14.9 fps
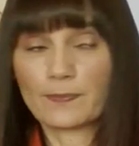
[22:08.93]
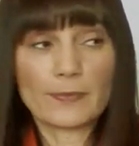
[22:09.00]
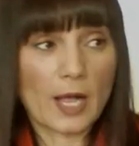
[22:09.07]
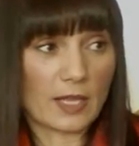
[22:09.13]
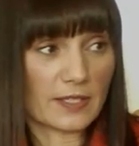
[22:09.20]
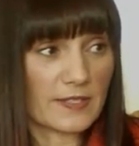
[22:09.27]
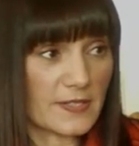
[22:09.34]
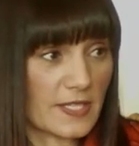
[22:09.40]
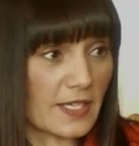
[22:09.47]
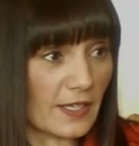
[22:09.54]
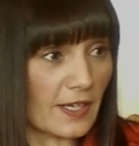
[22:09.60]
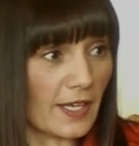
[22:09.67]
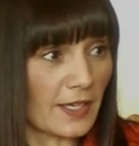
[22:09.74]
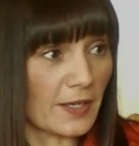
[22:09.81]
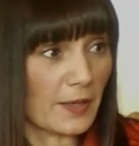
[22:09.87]
policy
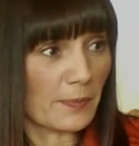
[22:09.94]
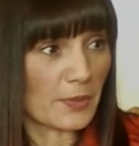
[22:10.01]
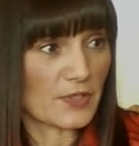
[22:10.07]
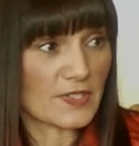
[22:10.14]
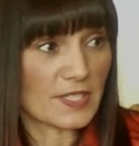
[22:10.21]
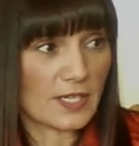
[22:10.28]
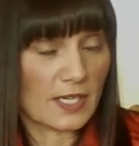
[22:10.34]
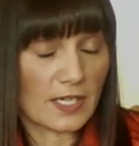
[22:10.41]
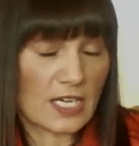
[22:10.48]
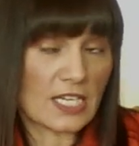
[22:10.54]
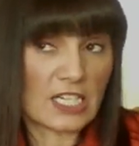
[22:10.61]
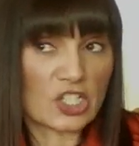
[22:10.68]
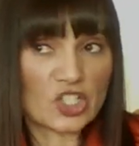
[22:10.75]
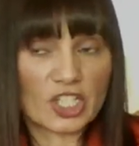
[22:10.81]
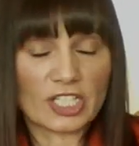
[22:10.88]
and,
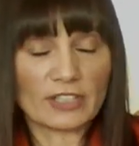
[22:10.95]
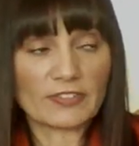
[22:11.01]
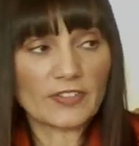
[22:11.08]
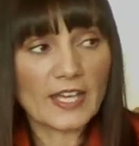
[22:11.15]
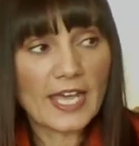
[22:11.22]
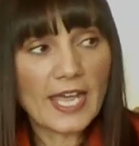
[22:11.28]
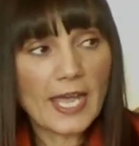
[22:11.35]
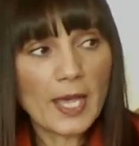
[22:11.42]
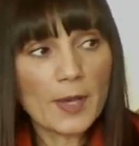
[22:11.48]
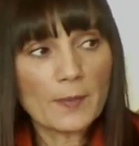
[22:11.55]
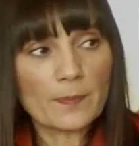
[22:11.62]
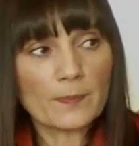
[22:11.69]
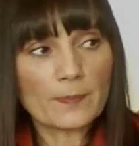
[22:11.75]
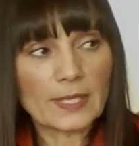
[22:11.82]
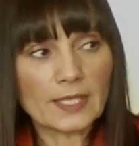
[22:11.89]
initiative.
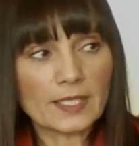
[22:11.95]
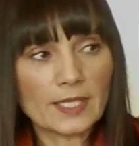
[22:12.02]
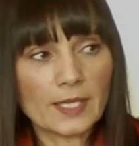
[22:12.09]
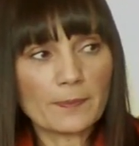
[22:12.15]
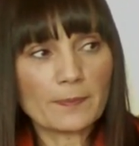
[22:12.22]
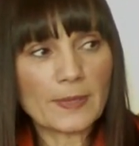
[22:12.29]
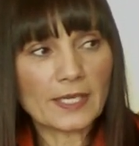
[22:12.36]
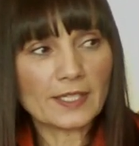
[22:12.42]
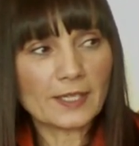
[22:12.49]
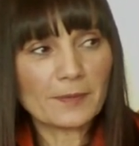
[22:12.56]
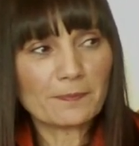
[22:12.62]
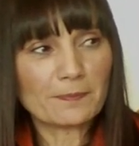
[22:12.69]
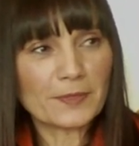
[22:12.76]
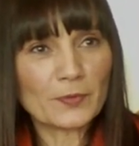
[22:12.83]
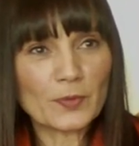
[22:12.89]
but, there, done but, that.
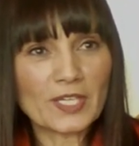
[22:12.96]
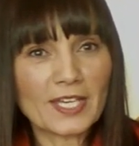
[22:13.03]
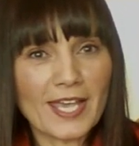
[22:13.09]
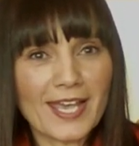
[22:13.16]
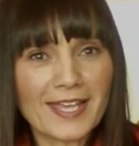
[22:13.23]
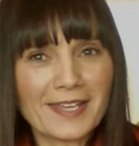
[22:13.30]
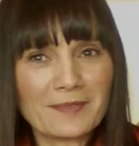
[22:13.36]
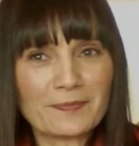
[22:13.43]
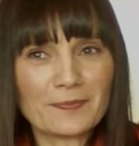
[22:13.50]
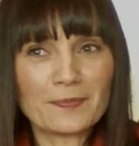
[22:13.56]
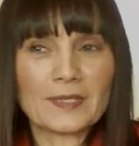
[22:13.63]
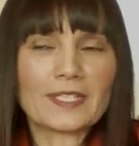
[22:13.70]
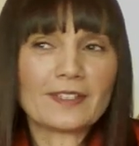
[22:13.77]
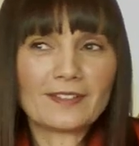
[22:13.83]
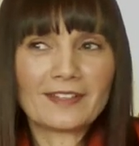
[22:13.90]
But we can't. Mm-hmm.
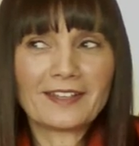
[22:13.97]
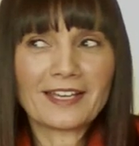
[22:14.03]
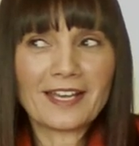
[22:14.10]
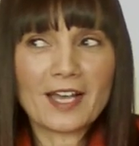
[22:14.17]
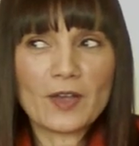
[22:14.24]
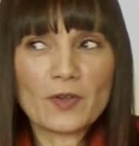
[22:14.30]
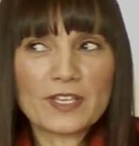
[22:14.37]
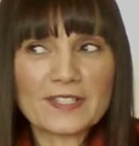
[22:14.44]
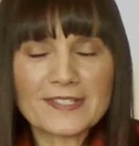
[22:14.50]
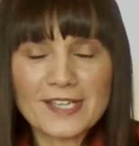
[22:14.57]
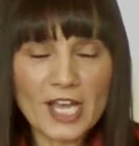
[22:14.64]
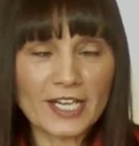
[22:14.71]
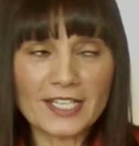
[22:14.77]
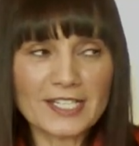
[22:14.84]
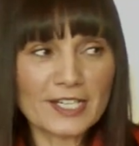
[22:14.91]
but it's
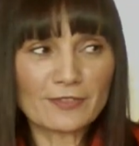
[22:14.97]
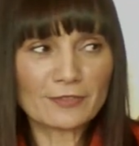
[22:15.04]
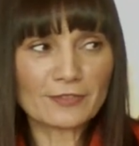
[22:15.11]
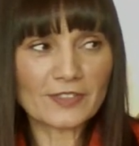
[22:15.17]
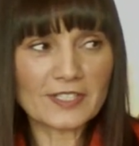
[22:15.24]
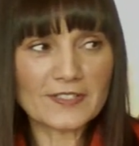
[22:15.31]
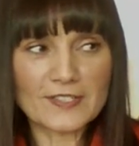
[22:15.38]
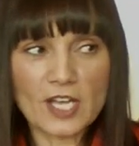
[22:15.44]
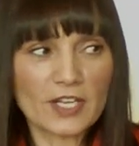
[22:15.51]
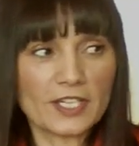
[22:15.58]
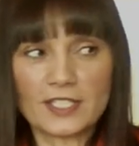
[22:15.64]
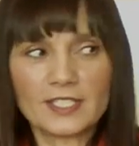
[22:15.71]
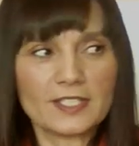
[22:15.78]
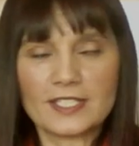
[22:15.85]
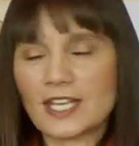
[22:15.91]
not a div- it's not a
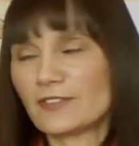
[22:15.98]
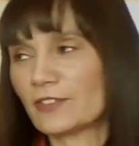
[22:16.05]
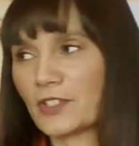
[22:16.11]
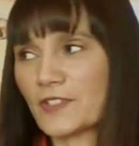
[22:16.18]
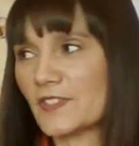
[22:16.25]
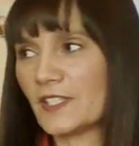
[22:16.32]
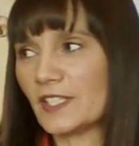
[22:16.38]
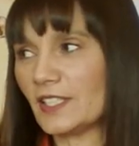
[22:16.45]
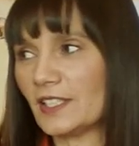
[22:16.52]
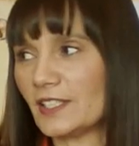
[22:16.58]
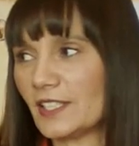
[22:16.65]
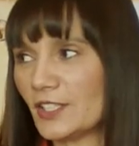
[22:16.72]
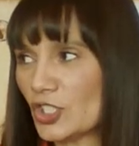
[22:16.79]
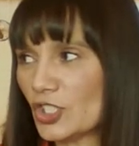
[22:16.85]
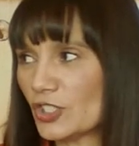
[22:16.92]
diversity
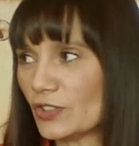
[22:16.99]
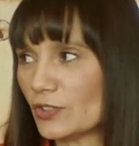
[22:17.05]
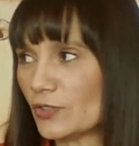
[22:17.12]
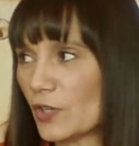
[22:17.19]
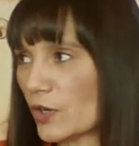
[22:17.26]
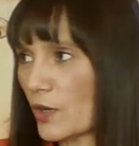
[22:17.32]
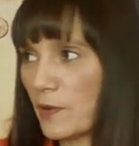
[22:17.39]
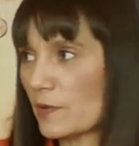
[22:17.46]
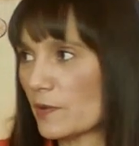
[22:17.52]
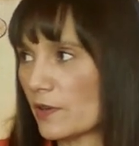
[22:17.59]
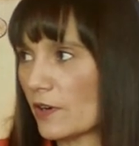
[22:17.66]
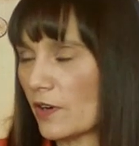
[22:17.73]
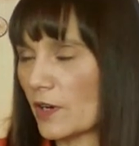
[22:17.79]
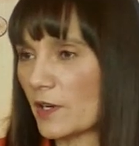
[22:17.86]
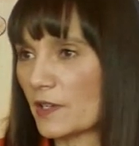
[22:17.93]
issue or
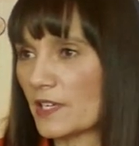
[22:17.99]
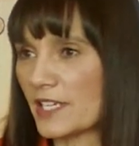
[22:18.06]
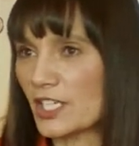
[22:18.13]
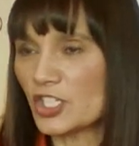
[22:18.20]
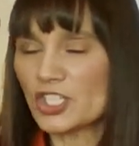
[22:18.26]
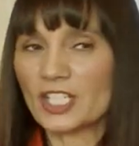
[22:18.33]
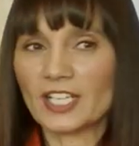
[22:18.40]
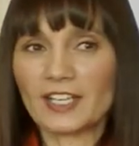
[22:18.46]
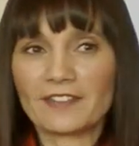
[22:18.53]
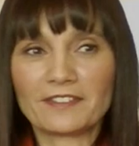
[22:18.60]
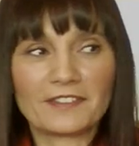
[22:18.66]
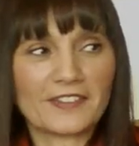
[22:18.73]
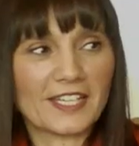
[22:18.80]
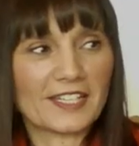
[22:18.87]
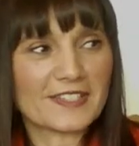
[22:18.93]
or initiative.
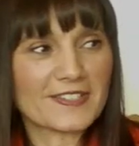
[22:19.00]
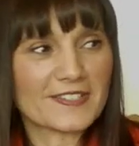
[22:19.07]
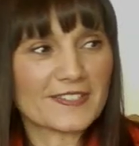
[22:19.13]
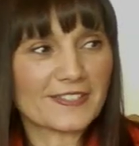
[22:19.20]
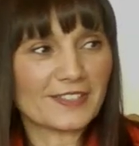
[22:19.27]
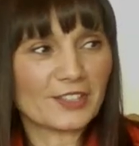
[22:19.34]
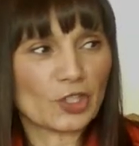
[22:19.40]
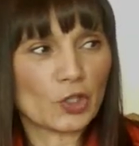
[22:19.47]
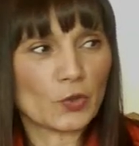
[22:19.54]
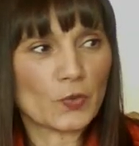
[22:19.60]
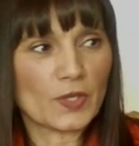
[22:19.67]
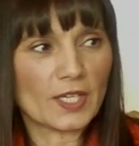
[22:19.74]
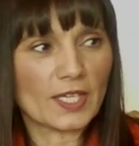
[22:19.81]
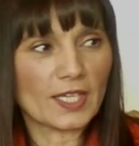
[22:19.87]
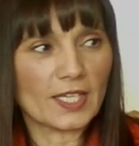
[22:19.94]
It's you know.
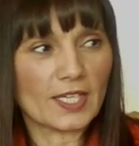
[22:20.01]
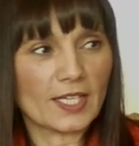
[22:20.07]
It,